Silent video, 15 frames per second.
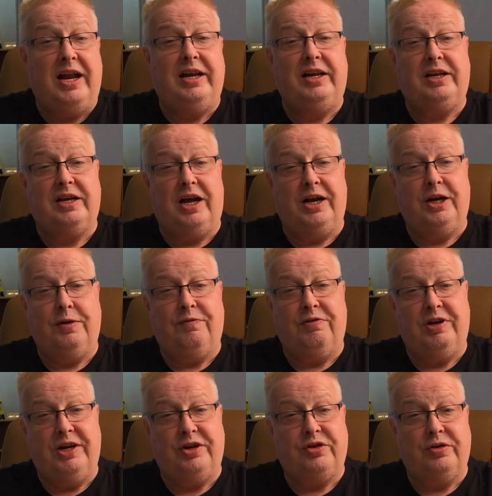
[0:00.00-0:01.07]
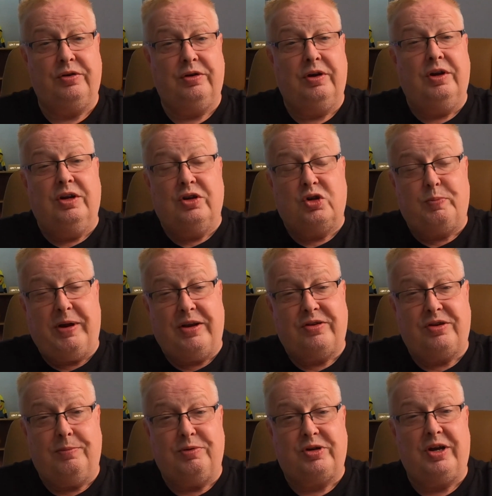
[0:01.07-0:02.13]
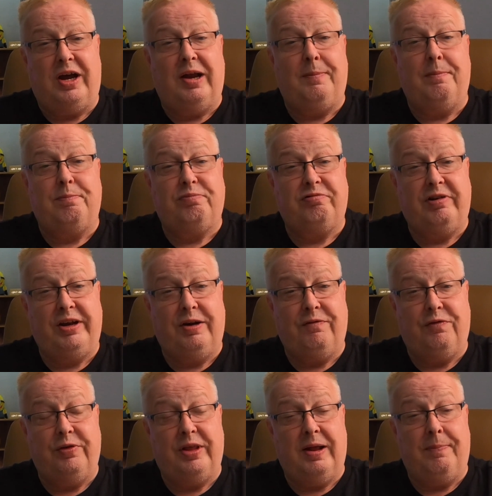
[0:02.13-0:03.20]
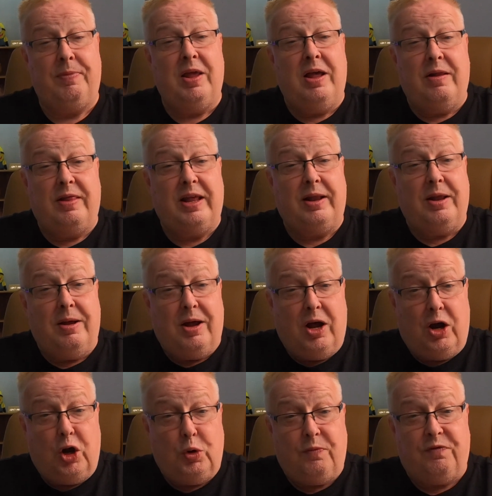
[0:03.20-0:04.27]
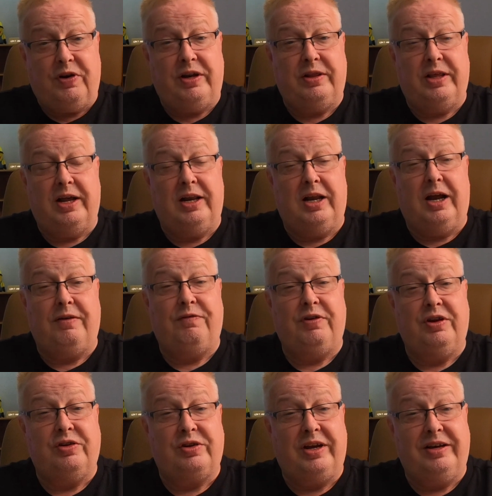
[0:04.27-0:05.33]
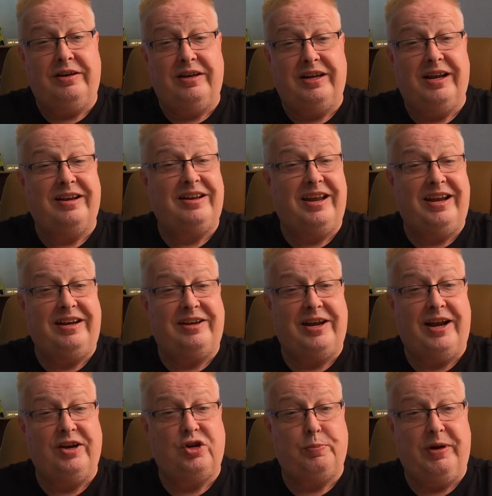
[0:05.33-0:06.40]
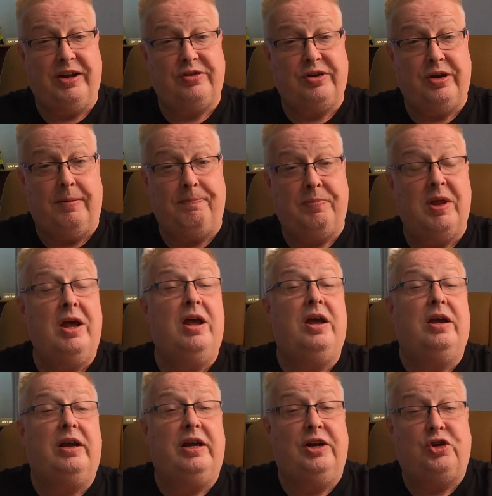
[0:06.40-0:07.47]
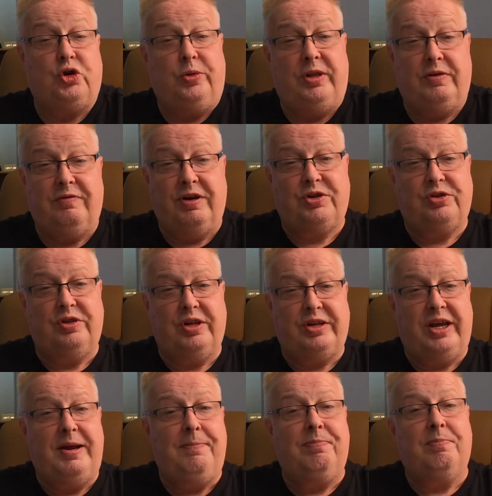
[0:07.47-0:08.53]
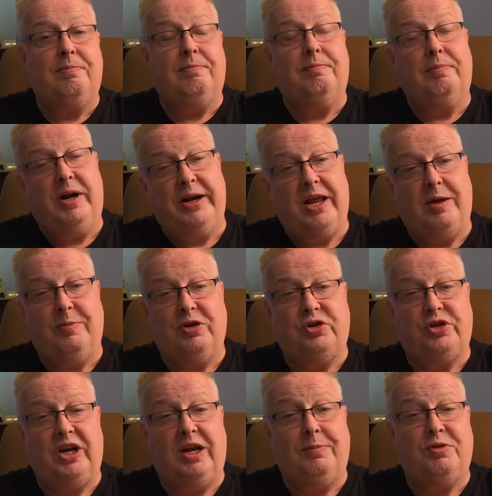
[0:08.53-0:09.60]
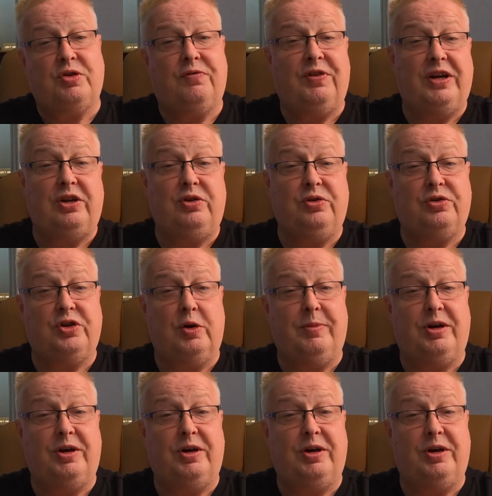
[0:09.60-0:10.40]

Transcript: any kind of religion, spend some time praying for them that hopefully their life is going to get a tad better. Enjoy the rest of the day. My name is James. Thank you so